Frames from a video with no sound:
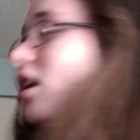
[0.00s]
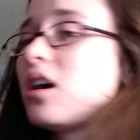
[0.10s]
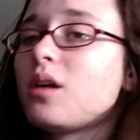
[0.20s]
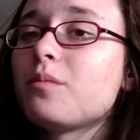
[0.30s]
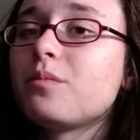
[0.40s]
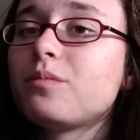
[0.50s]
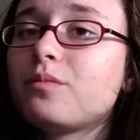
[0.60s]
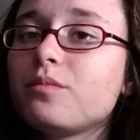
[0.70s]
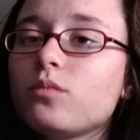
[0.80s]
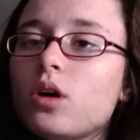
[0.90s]
um,
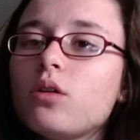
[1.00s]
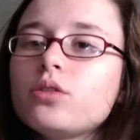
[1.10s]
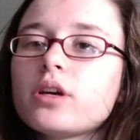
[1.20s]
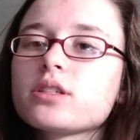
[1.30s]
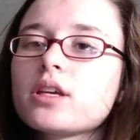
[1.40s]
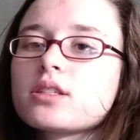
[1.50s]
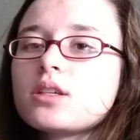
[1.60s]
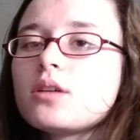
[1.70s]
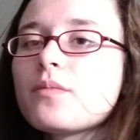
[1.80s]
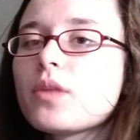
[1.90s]
oh, you guys can't
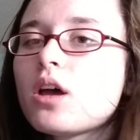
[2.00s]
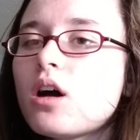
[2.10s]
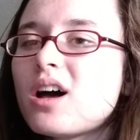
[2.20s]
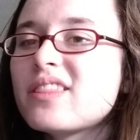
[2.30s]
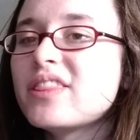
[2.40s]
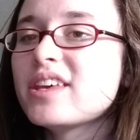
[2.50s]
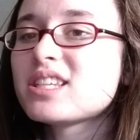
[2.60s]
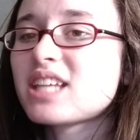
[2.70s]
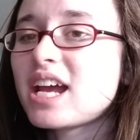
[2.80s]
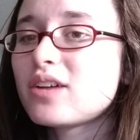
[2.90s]
see, on this
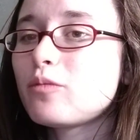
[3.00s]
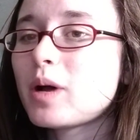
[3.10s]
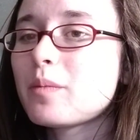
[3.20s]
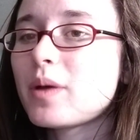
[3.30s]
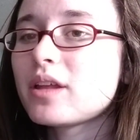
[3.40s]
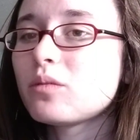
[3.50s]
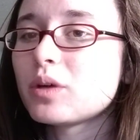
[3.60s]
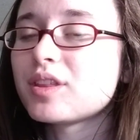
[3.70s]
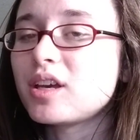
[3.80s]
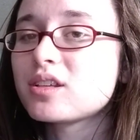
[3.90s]
side of my bed
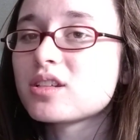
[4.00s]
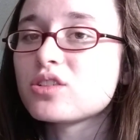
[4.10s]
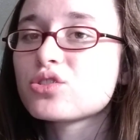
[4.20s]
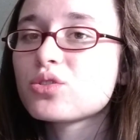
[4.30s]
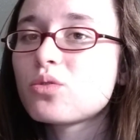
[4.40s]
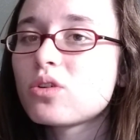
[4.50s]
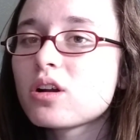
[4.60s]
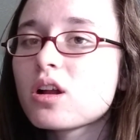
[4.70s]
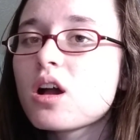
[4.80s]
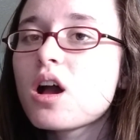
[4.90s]
with the extension cord.